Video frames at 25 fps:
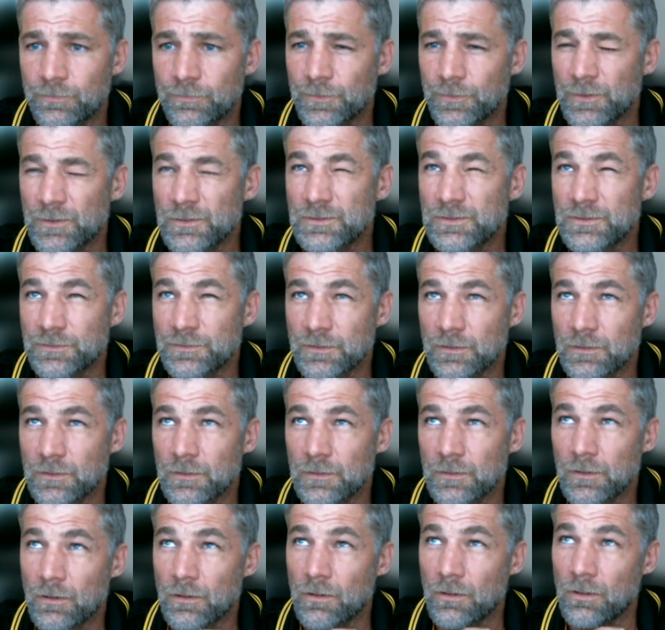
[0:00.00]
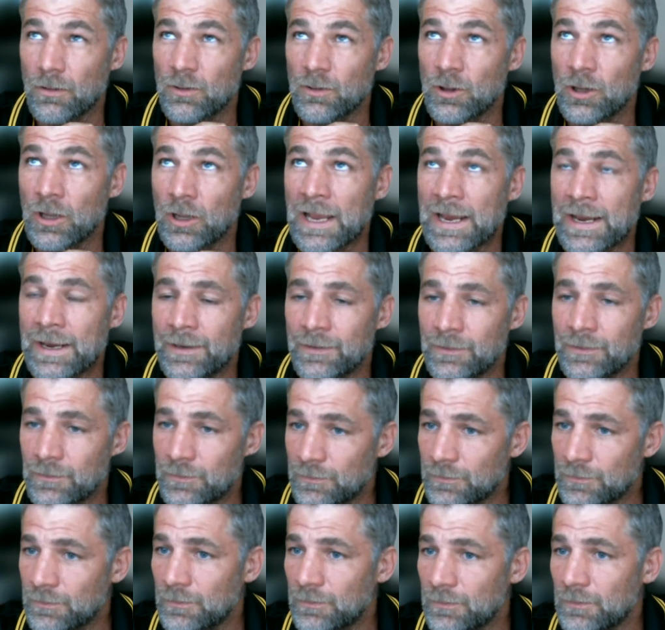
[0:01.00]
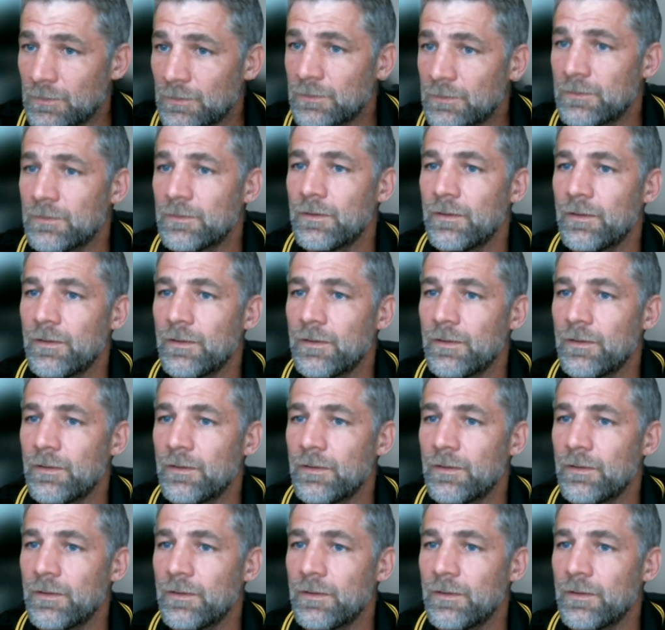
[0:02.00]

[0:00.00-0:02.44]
first lander